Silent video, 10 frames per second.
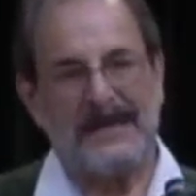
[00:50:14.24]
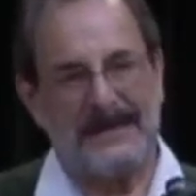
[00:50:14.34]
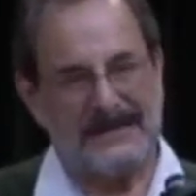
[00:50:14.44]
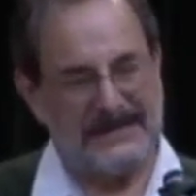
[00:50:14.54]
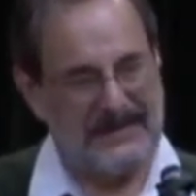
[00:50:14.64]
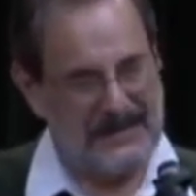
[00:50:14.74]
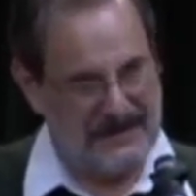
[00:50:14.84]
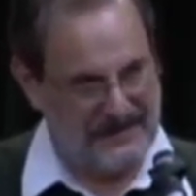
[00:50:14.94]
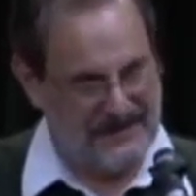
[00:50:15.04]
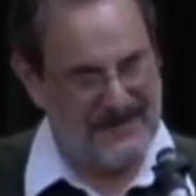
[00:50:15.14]
And
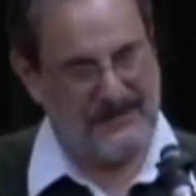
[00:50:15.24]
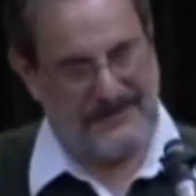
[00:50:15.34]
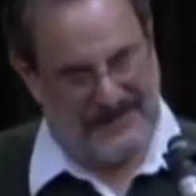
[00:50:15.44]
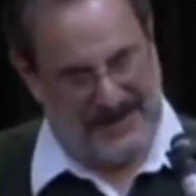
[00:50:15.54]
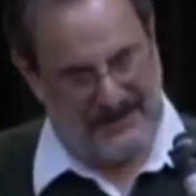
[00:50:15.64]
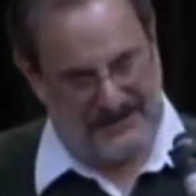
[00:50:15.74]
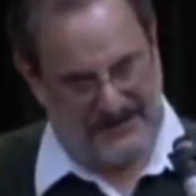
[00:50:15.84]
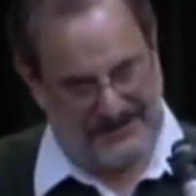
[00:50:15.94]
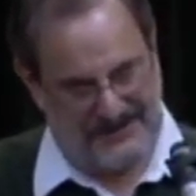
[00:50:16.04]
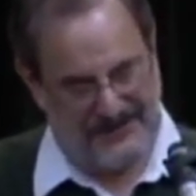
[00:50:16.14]
there, there were
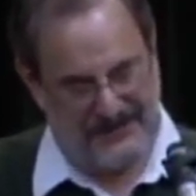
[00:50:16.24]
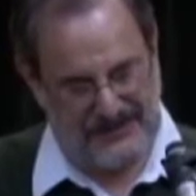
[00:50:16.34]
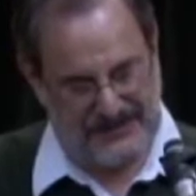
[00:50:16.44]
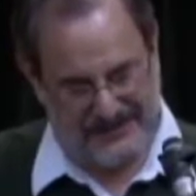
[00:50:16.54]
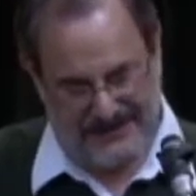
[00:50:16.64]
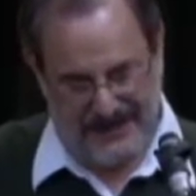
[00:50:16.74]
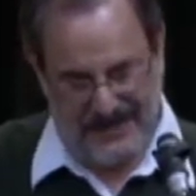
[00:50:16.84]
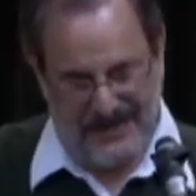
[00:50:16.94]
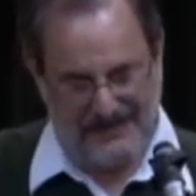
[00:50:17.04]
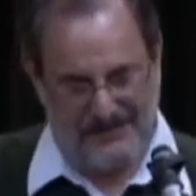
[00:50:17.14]
files full of
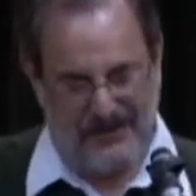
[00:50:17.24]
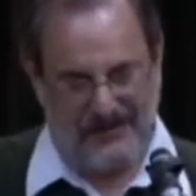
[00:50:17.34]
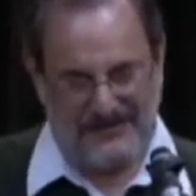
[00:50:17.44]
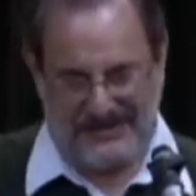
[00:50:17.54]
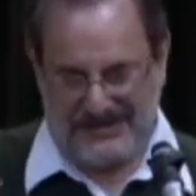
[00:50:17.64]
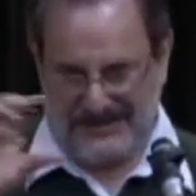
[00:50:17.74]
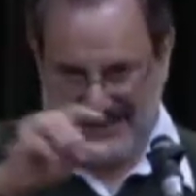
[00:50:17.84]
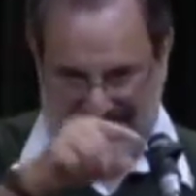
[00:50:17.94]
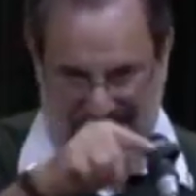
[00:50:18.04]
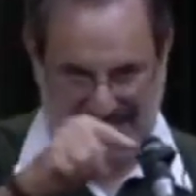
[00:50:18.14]
poems,
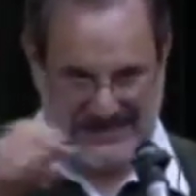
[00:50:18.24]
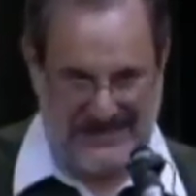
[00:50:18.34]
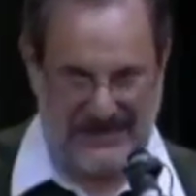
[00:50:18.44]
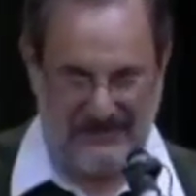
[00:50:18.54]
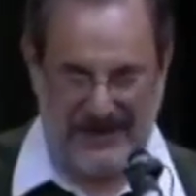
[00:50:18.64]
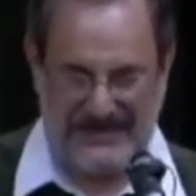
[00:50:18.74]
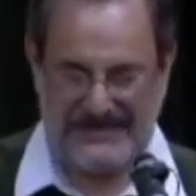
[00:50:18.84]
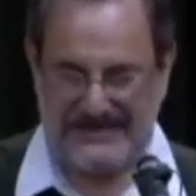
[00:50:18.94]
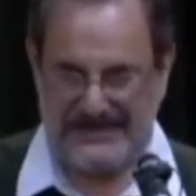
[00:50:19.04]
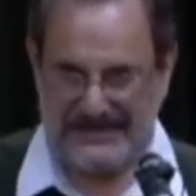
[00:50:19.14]
uh, as he
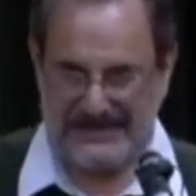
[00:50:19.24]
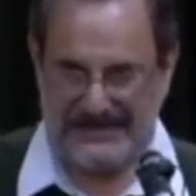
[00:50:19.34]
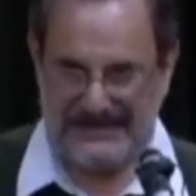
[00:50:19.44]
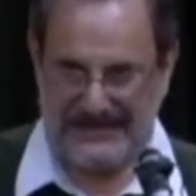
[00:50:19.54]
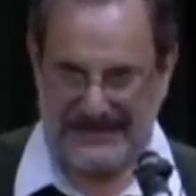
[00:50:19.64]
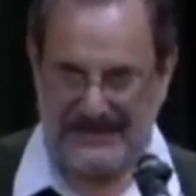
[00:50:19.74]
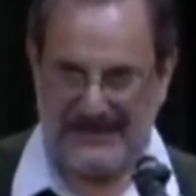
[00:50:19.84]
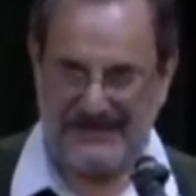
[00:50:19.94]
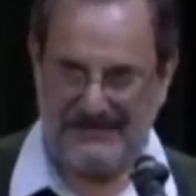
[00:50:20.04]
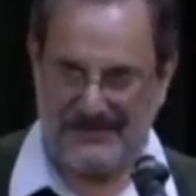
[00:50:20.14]
writes in, in the
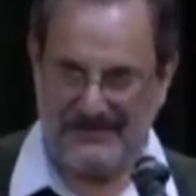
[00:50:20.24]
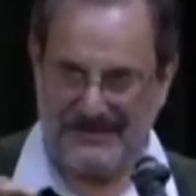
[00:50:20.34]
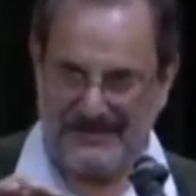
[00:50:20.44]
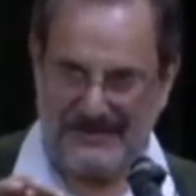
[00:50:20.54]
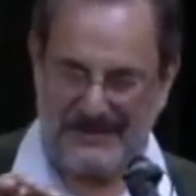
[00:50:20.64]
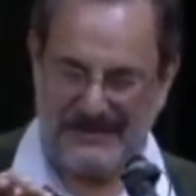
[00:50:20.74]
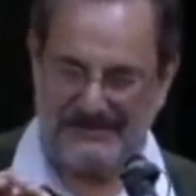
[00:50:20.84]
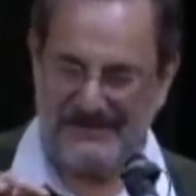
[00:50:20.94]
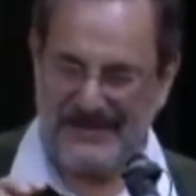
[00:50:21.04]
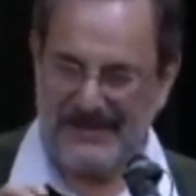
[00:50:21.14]
collected poems.
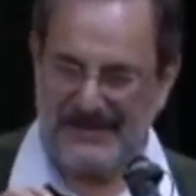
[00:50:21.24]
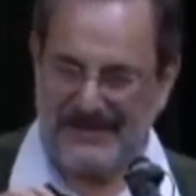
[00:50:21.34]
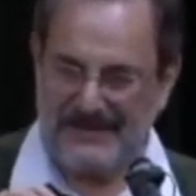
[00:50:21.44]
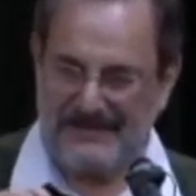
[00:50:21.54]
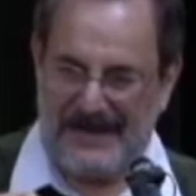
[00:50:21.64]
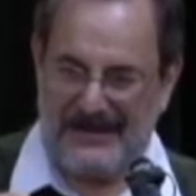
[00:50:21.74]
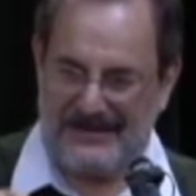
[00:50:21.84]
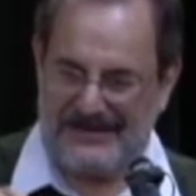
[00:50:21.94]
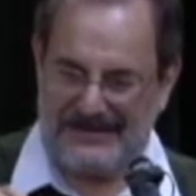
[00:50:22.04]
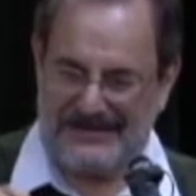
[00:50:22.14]
Um,
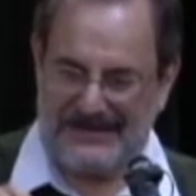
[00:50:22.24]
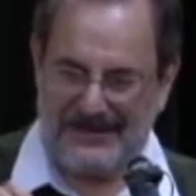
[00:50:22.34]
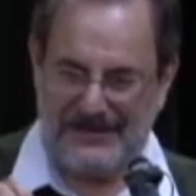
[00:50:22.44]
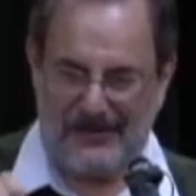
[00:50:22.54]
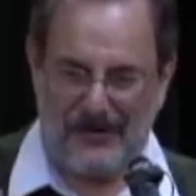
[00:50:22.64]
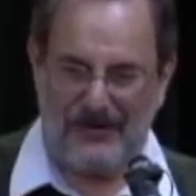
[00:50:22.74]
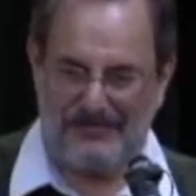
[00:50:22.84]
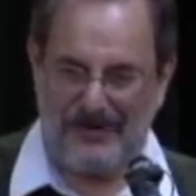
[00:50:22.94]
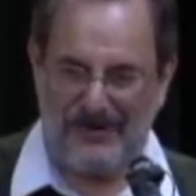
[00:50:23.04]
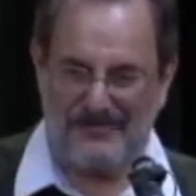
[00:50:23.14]
files that said, you know,
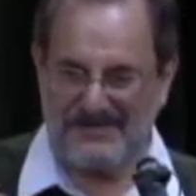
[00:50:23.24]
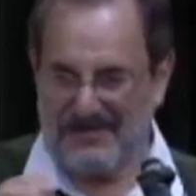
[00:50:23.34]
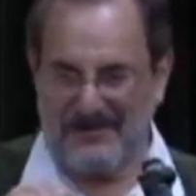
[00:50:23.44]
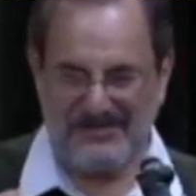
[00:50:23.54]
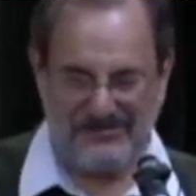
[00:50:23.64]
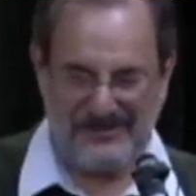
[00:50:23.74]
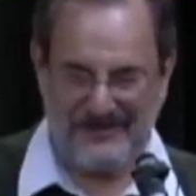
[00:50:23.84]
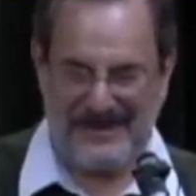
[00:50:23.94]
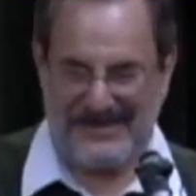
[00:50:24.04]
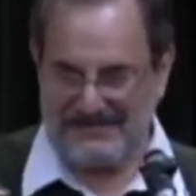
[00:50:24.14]
old poems, poems to be
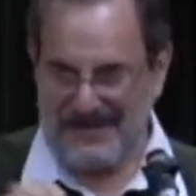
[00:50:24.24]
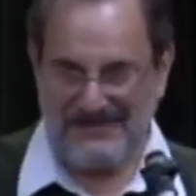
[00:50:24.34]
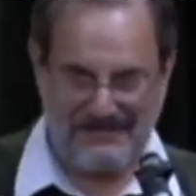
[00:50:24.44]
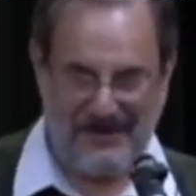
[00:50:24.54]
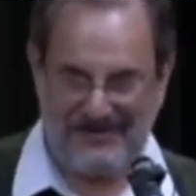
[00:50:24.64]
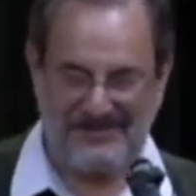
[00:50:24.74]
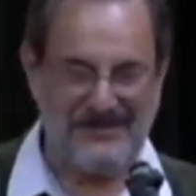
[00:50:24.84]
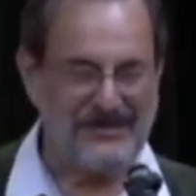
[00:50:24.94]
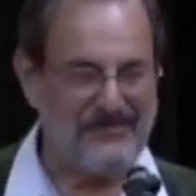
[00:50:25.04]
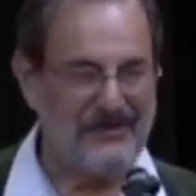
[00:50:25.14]
revised, maybe poems
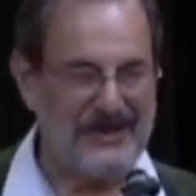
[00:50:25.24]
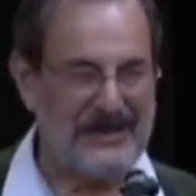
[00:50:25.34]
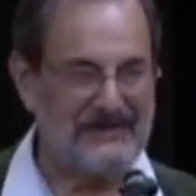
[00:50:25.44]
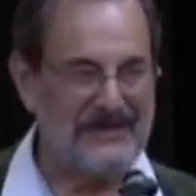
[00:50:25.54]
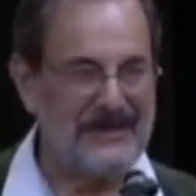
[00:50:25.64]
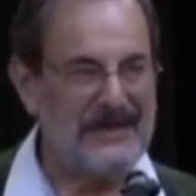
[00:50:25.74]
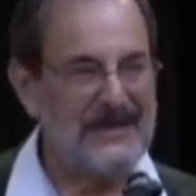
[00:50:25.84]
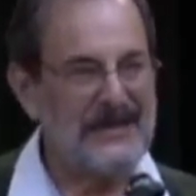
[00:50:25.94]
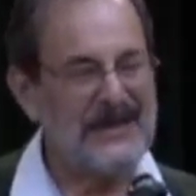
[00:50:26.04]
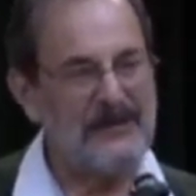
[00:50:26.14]
to be thrown out.
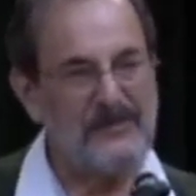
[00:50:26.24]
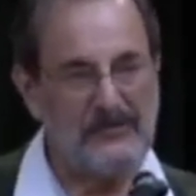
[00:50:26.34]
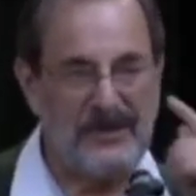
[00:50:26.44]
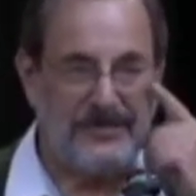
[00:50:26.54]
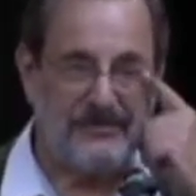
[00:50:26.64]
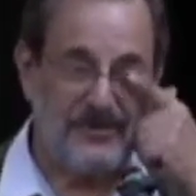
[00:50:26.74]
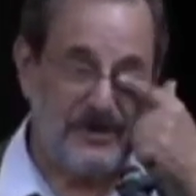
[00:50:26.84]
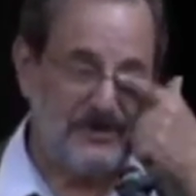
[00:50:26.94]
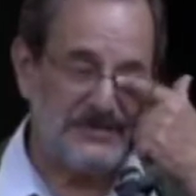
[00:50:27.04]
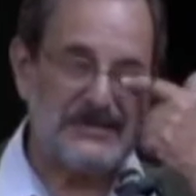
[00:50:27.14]
And we went through
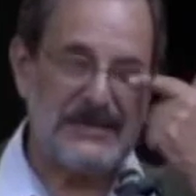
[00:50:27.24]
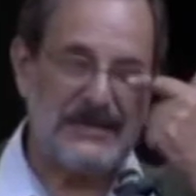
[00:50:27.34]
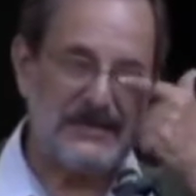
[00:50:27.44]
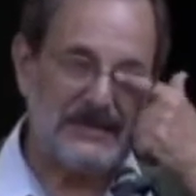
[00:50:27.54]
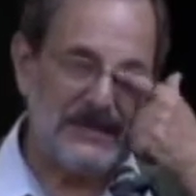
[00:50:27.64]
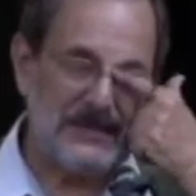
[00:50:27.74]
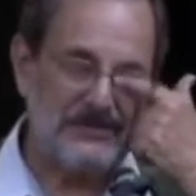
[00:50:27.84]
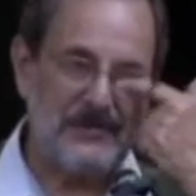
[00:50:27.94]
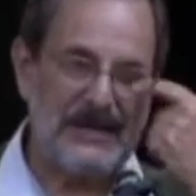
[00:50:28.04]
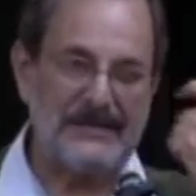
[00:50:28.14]
those and,
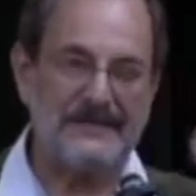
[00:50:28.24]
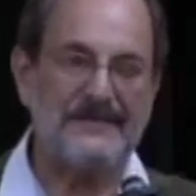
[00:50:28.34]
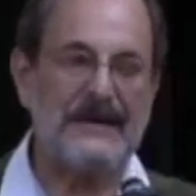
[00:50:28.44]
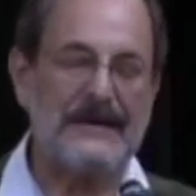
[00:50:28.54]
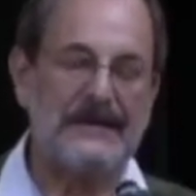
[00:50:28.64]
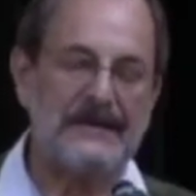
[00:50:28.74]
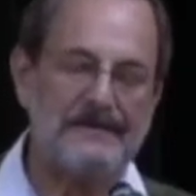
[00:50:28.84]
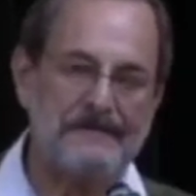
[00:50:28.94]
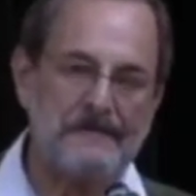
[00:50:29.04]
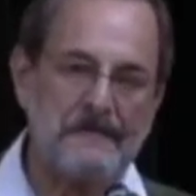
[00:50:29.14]
and tried to find,